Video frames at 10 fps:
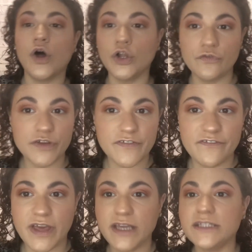over the
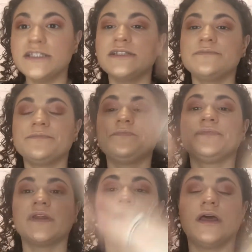face.
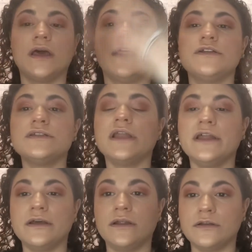I just
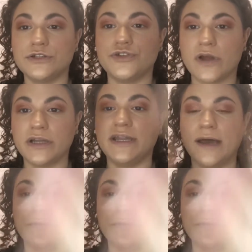let it dry down